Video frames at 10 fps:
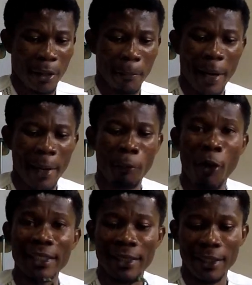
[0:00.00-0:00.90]
by
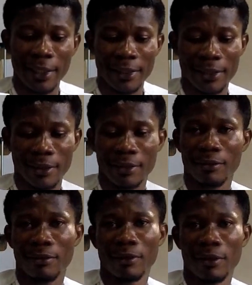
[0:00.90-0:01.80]
pointing this
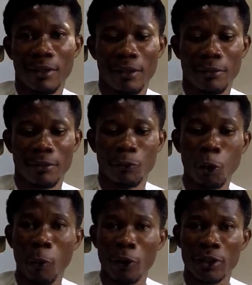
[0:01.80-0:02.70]

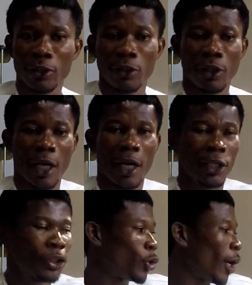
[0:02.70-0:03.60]
robot.
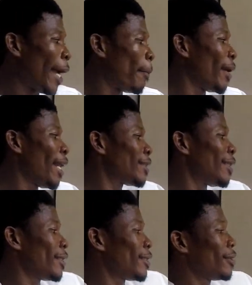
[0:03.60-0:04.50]
So I place
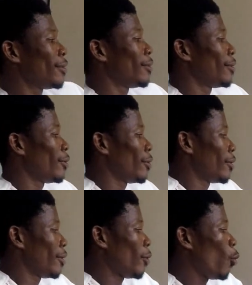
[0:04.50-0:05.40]
this
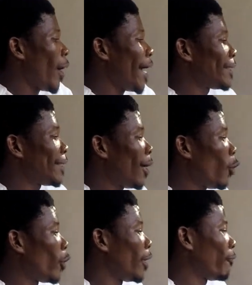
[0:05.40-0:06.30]
white
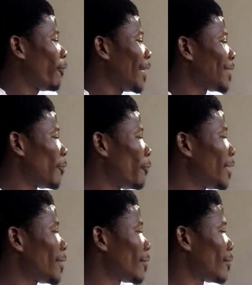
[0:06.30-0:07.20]
tile on a flat surface,